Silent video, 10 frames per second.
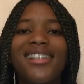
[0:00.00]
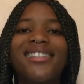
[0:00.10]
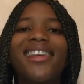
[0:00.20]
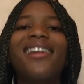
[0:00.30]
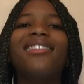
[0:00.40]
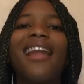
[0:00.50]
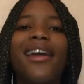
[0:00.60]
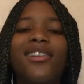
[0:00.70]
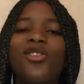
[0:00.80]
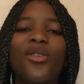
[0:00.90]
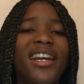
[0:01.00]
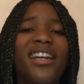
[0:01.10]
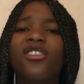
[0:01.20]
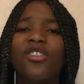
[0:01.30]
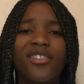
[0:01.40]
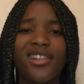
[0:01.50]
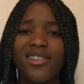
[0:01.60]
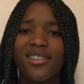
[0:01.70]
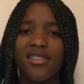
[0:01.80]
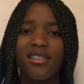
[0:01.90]
Set alight your
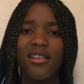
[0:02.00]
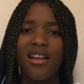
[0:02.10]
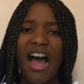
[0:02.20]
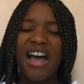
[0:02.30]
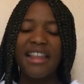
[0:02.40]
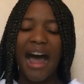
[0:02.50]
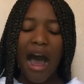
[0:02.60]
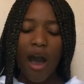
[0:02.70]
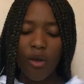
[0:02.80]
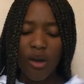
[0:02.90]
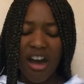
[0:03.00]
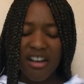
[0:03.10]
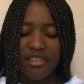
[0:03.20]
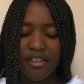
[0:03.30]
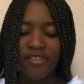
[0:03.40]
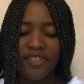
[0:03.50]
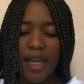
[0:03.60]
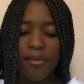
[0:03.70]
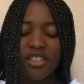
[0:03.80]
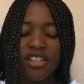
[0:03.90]
ignorance. Allow the
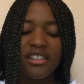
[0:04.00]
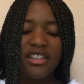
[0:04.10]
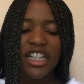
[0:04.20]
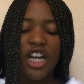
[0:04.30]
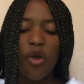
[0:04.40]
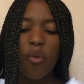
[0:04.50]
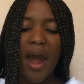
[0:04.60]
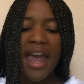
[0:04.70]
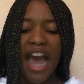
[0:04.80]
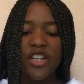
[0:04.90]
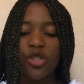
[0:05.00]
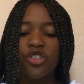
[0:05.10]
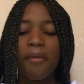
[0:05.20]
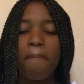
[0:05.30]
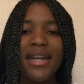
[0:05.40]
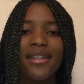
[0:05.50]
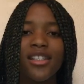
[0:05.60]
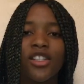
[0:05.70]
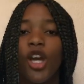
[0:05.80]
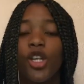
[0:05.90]
flames to look away at your
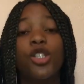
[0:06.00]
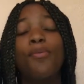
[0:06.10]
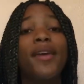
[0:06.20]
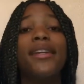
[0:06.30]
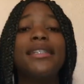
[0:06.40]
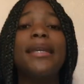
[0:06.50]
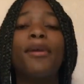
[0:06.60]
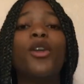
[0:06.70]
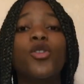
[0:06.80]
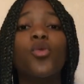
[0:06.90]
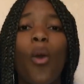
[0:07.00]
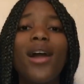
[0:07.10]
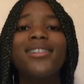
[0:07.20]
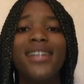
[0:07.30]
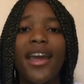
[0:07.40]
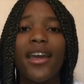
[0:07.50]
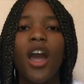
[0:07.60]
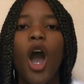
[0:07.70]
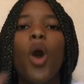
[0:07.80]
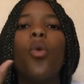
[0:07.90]
tremendous stupidity, because one
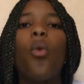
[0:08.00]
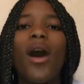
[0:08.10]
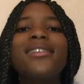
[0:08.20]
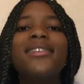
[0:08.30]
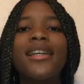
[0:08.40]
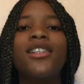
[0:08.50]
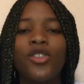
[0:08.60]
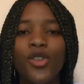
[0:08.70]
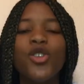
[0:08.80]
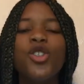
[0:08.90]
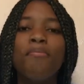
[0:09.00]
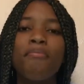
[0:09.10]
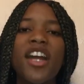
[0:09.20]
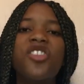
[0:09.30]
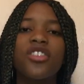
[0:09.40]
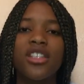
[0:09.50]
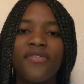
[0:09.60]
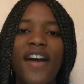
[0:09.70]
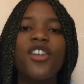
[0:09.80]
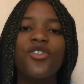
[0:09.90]
day soon you might
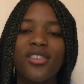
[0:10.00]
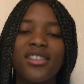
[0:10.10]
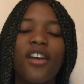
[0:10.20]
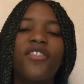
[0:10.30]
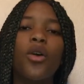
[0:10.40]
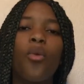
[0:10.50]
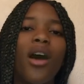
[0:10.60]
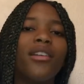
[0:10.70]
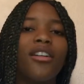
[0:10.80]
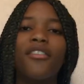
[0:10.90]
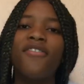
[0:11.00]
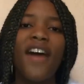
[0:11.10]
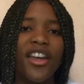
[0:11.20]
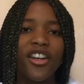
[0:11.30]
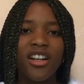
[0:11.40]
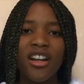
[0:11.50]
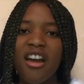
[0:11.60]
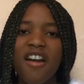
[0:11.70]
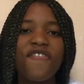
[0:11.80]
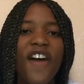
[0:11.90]
just find yourself the one on fire.
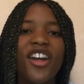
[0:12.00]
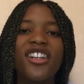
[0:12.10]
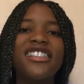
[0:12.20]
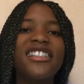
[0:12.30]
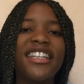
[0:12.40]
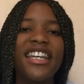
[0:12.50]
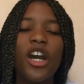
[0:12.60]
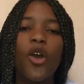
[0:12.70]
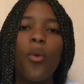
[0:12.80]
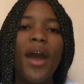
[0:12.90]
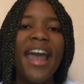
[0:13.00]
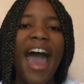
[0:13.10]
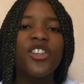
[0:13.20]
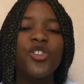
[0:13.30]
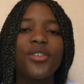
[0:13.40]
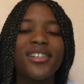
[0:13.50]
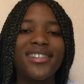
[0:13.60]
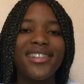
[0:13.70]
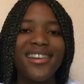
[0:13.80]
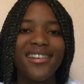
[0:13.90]
Fire licking away at your
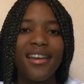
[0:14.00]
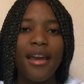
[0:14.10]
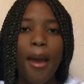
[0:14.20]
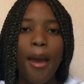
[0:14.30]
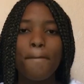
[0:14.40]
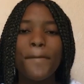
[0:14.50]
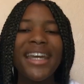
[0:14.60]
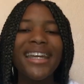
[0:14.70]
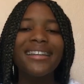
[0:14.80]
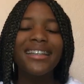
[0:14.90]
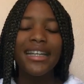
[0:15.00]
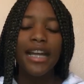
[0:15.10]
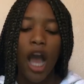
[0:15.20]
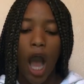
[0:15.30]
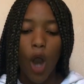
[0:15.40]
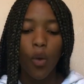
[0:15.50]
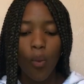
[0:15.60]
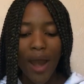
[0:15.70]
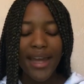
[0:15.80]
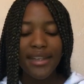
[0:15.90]
skin, peeling
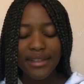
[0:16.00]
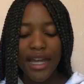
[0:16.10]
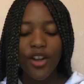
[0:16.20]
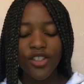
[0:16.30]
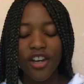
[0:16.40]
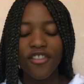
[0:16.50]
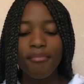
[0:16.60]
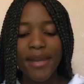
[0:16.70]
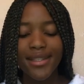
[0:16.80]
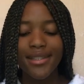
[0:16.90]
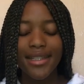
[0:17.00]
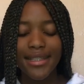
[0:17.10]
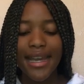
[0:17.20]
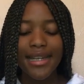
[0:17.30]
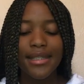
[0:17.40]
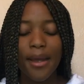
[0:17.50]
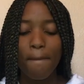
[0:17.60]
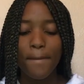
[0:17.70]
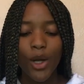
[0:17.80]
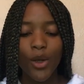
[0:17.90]
away layers of meat to get to
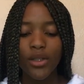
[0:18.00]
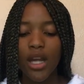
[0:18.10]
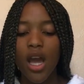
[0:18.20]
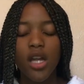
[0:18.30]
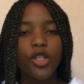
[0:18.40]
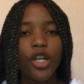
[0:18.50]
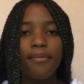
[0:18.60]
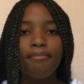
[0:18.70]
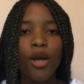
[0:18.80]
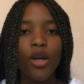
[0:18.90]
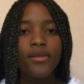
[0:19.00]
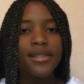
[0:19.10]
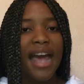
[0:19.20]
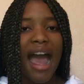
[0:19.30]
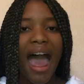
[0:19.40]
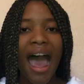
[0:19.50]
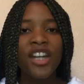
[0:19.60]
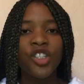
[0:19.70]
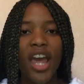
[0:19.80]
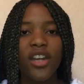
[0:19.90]
bone, turn bone to
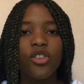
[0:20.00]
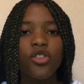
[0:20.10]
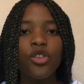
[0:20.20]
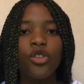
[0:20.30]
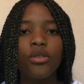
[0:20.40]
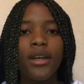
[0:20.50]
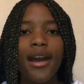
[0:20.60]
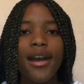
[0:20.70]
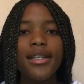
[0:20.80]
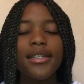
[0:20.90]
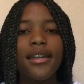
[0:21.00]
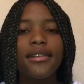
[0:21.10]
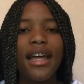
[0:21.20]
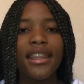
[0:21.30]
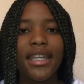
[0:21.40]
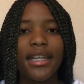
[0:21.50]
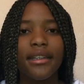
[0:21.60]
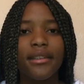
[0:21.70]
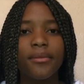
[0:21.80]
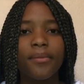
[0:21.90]
ash and you to nothing.